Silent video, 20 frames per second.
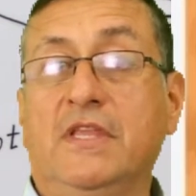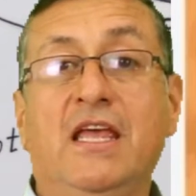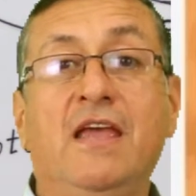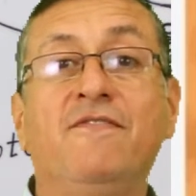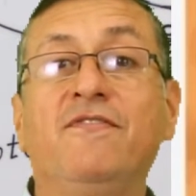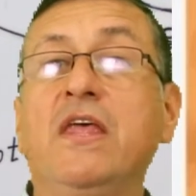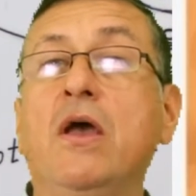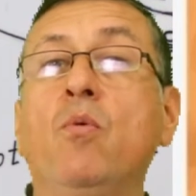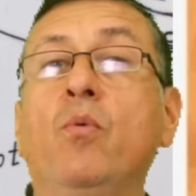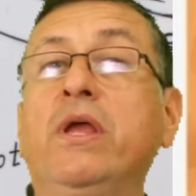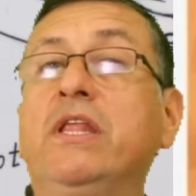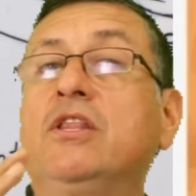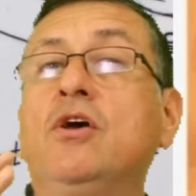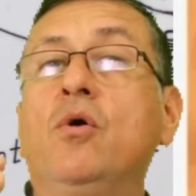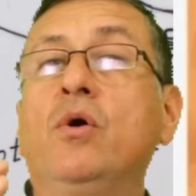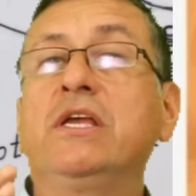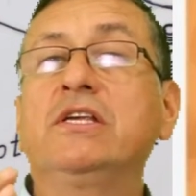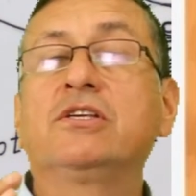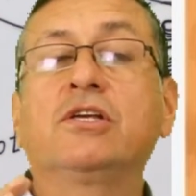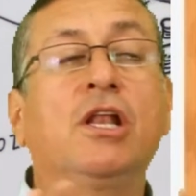If the
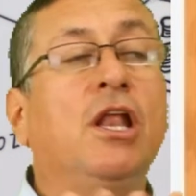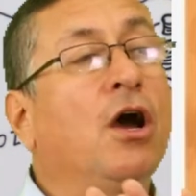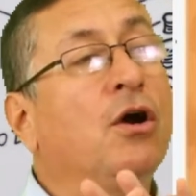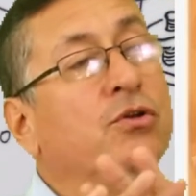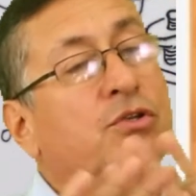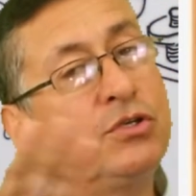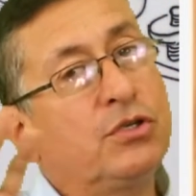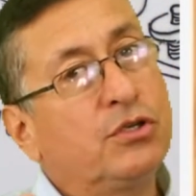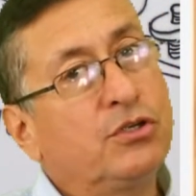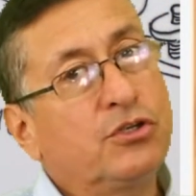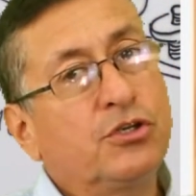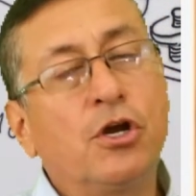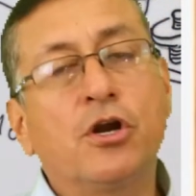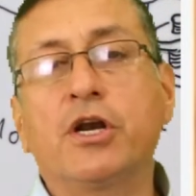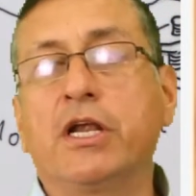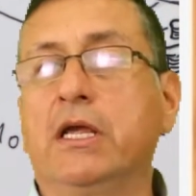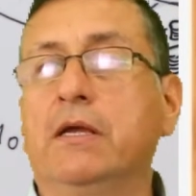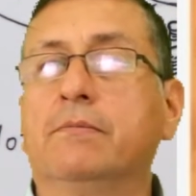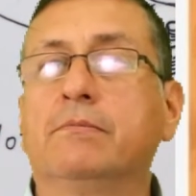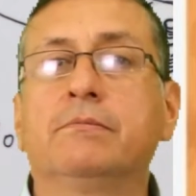window is closed,
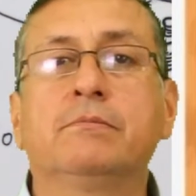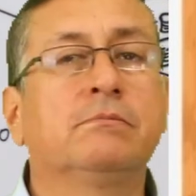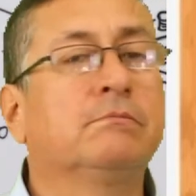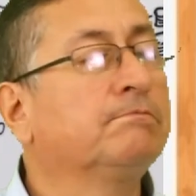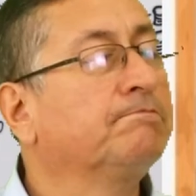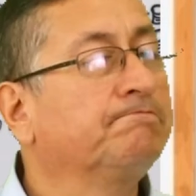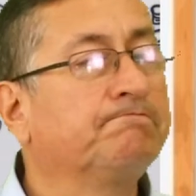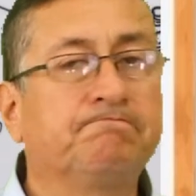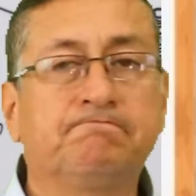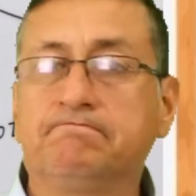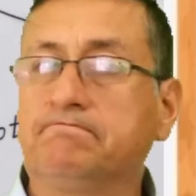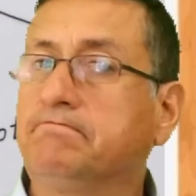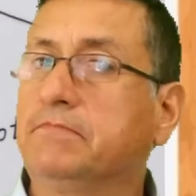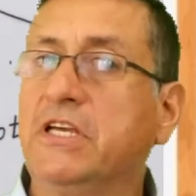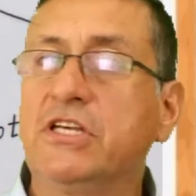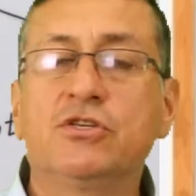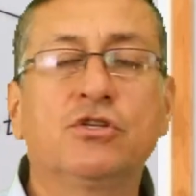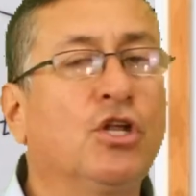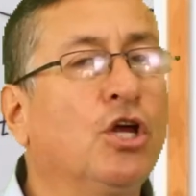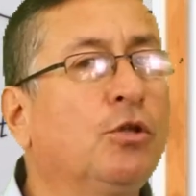sorry,
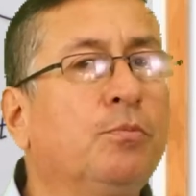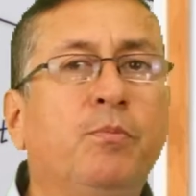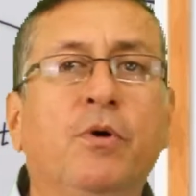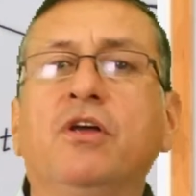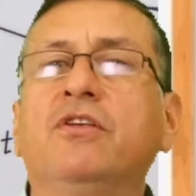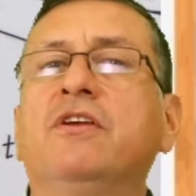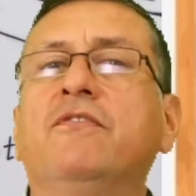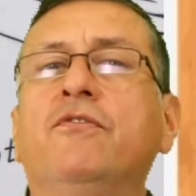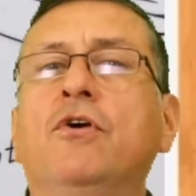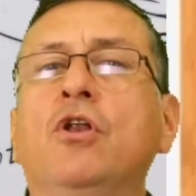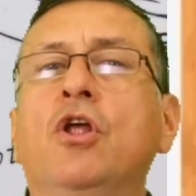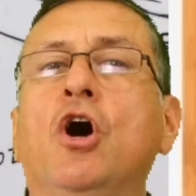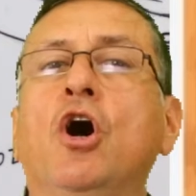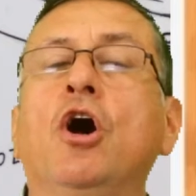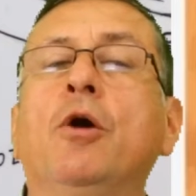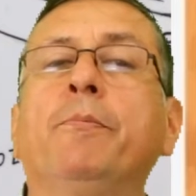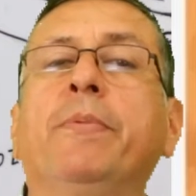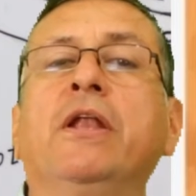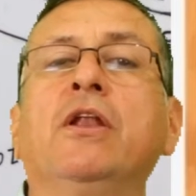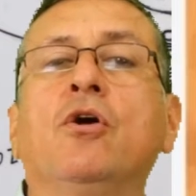it's not possible to
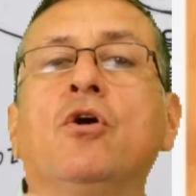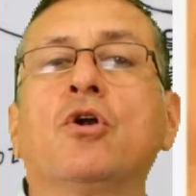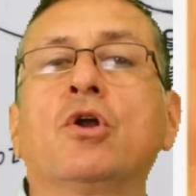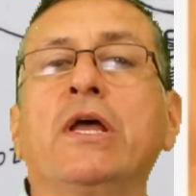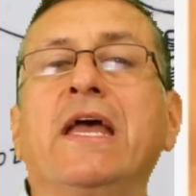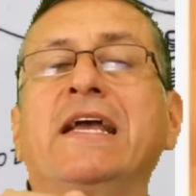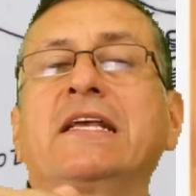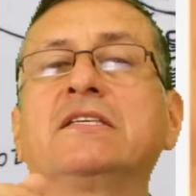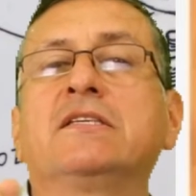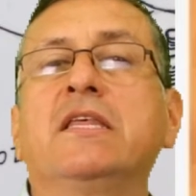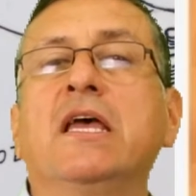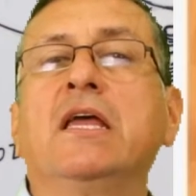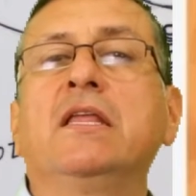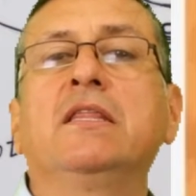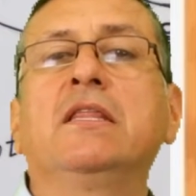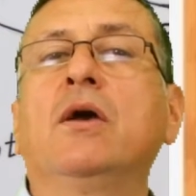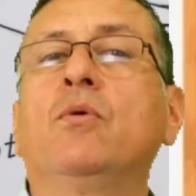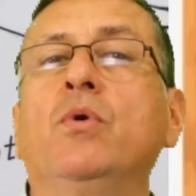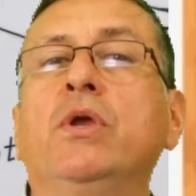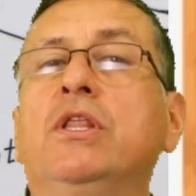open or
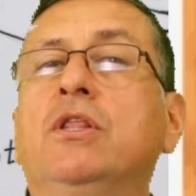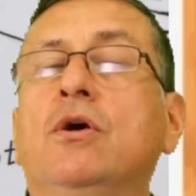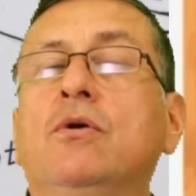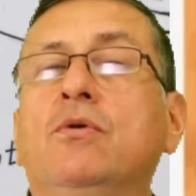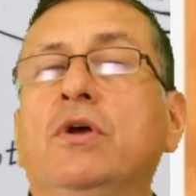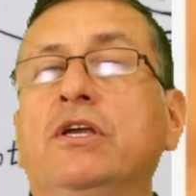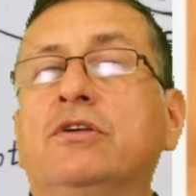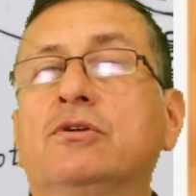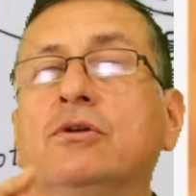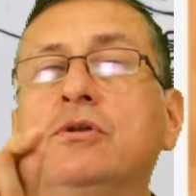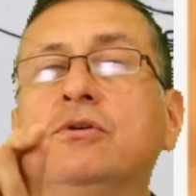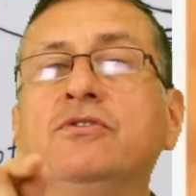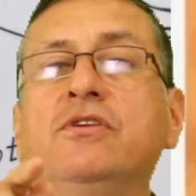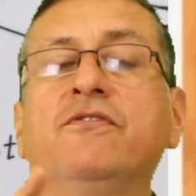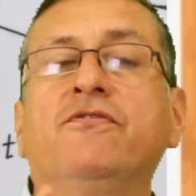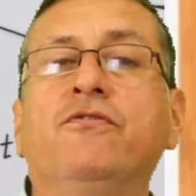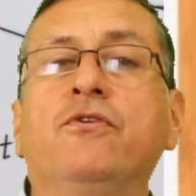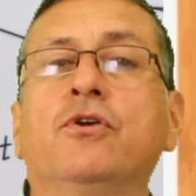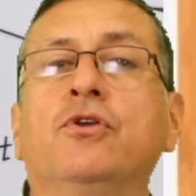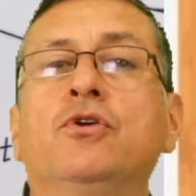extend the window
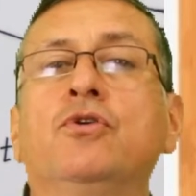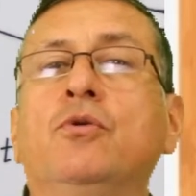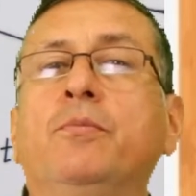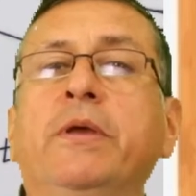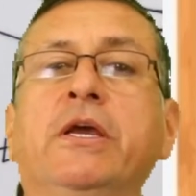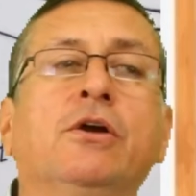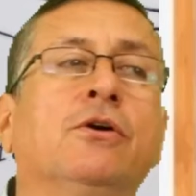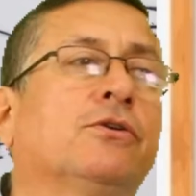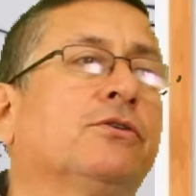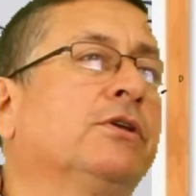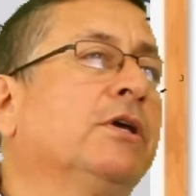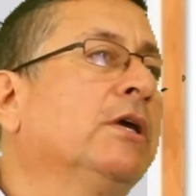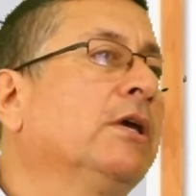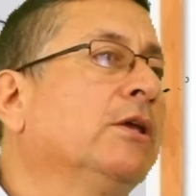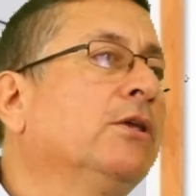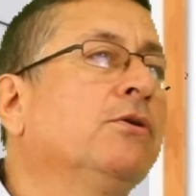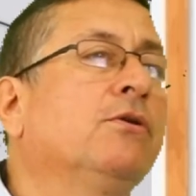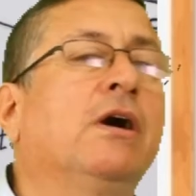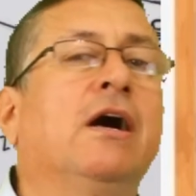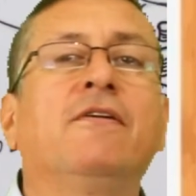exclusive for you because
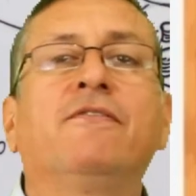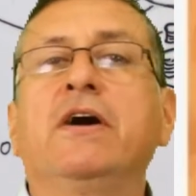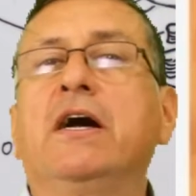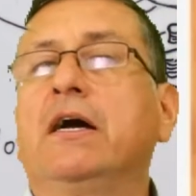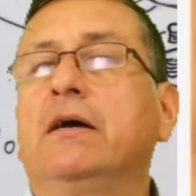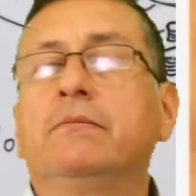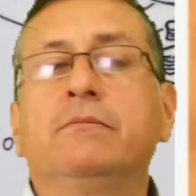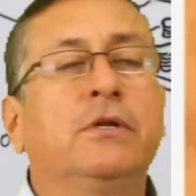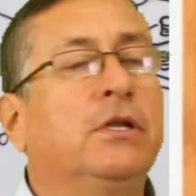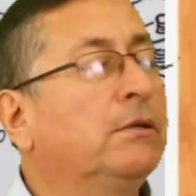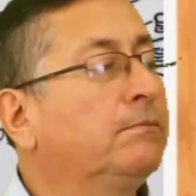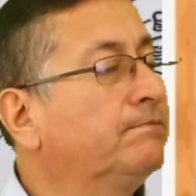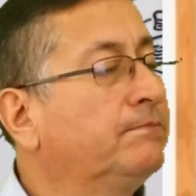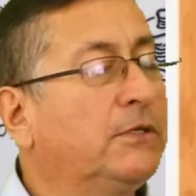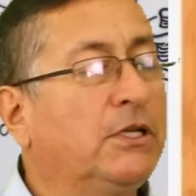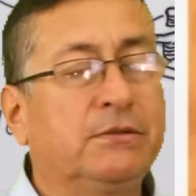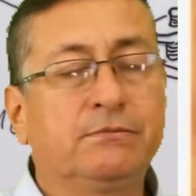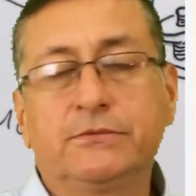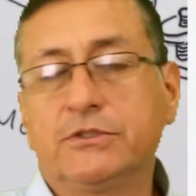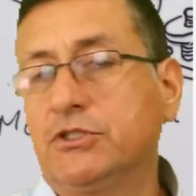you have a, mm,
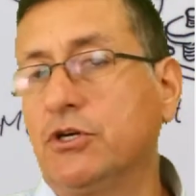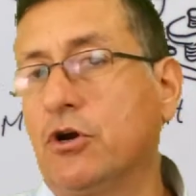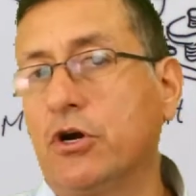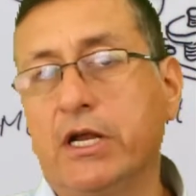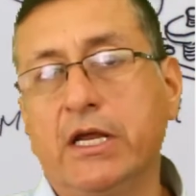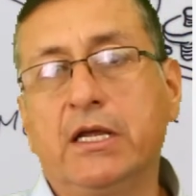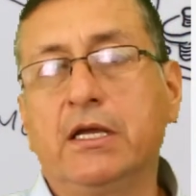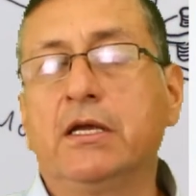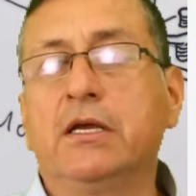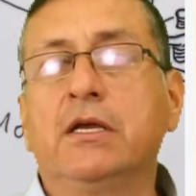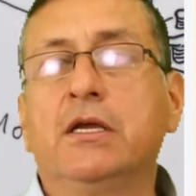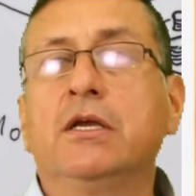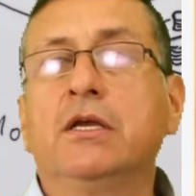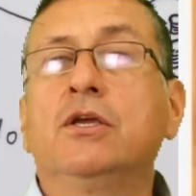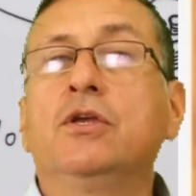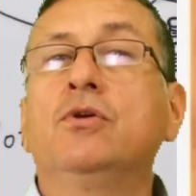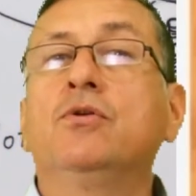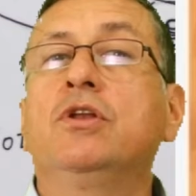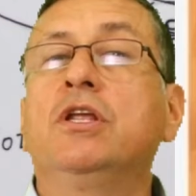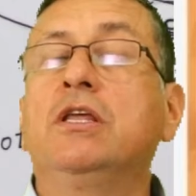mm, sorry,
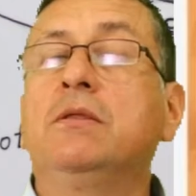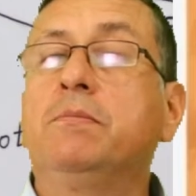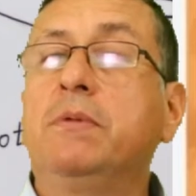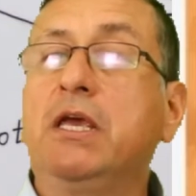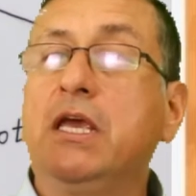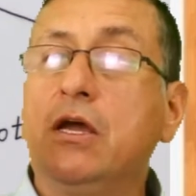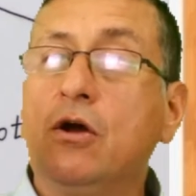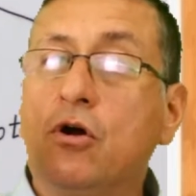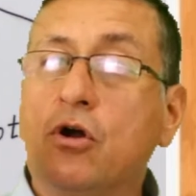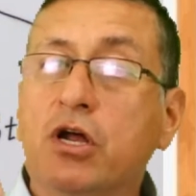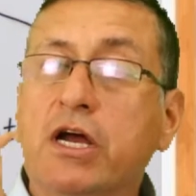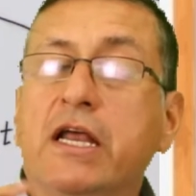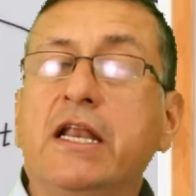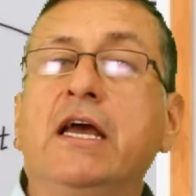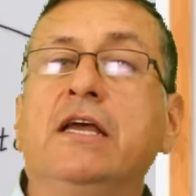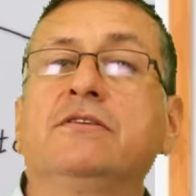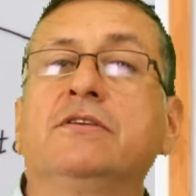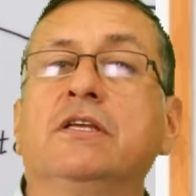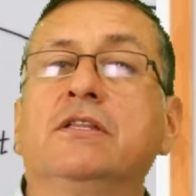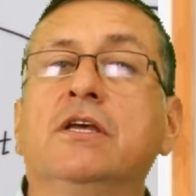you need to be
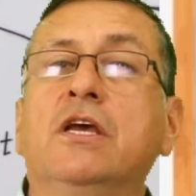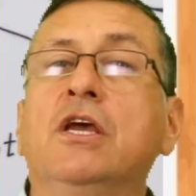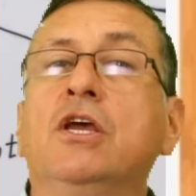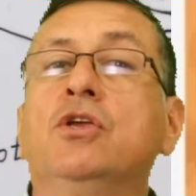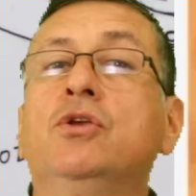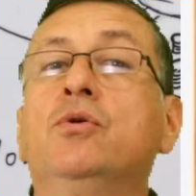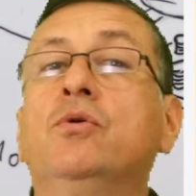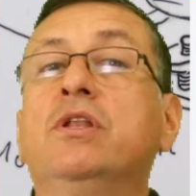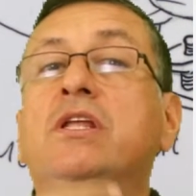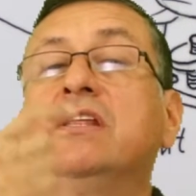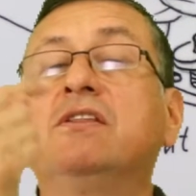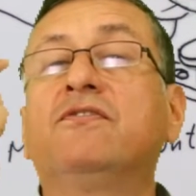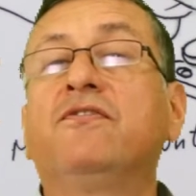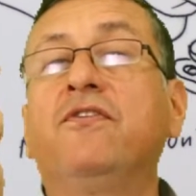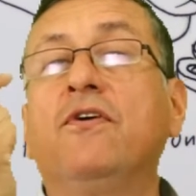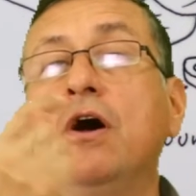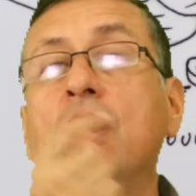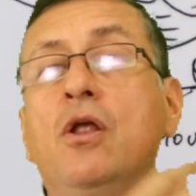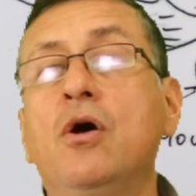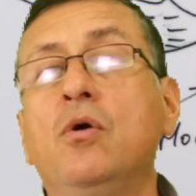organized. You need to
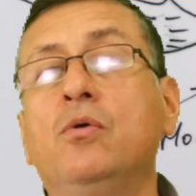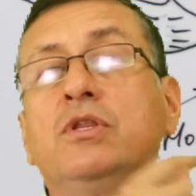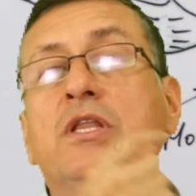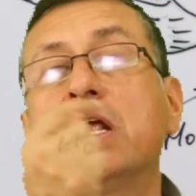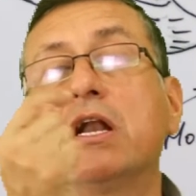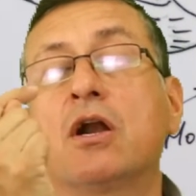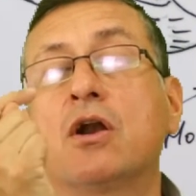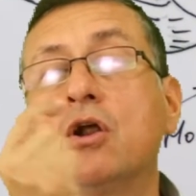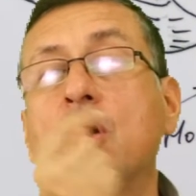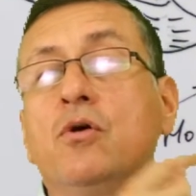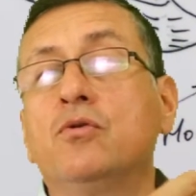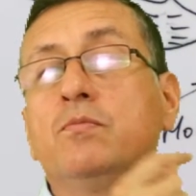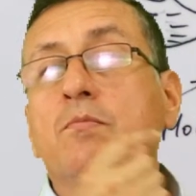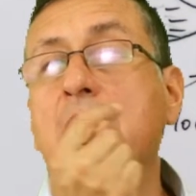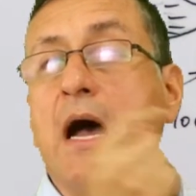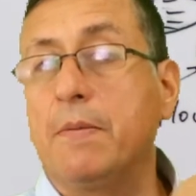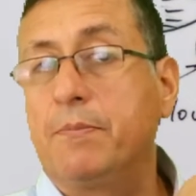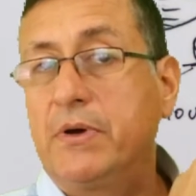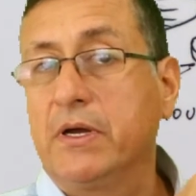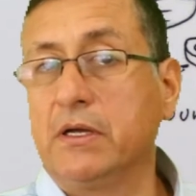follow the
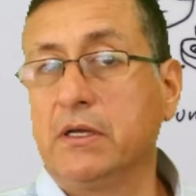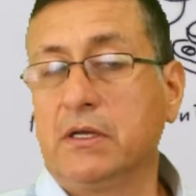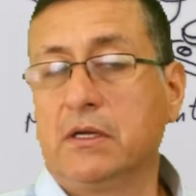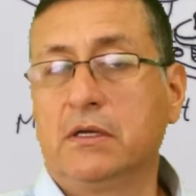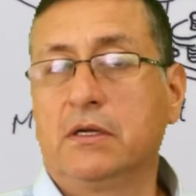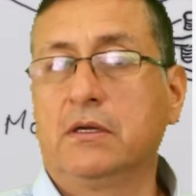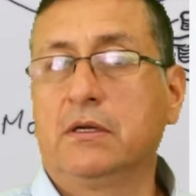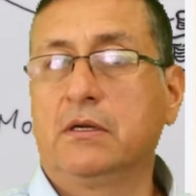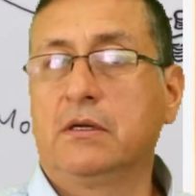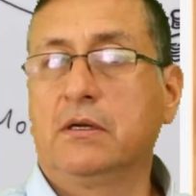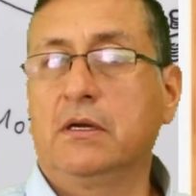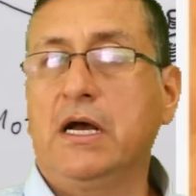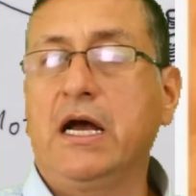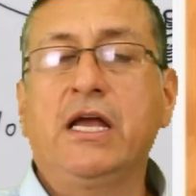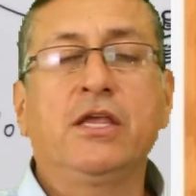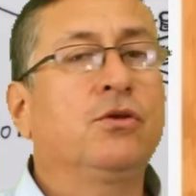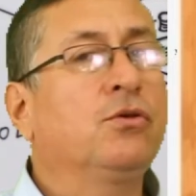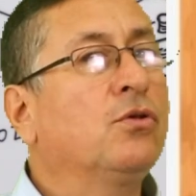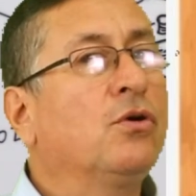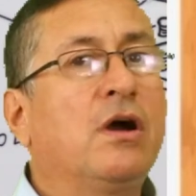roadmap
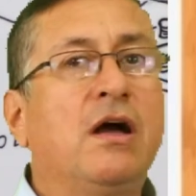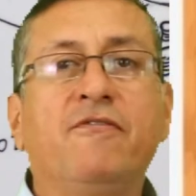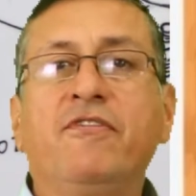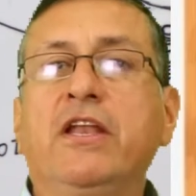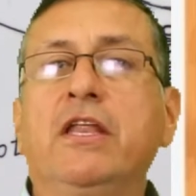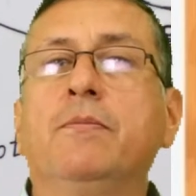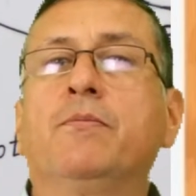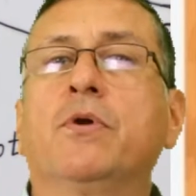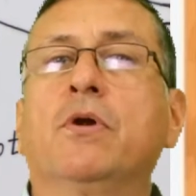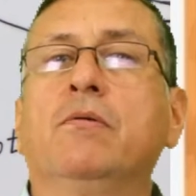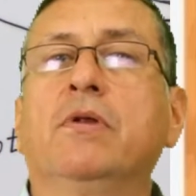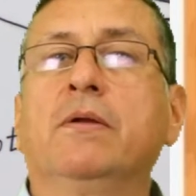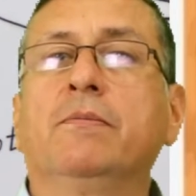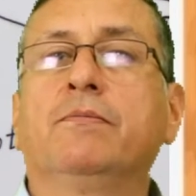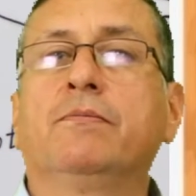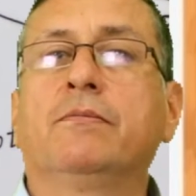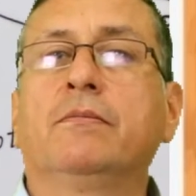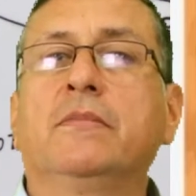and you don't have any problem.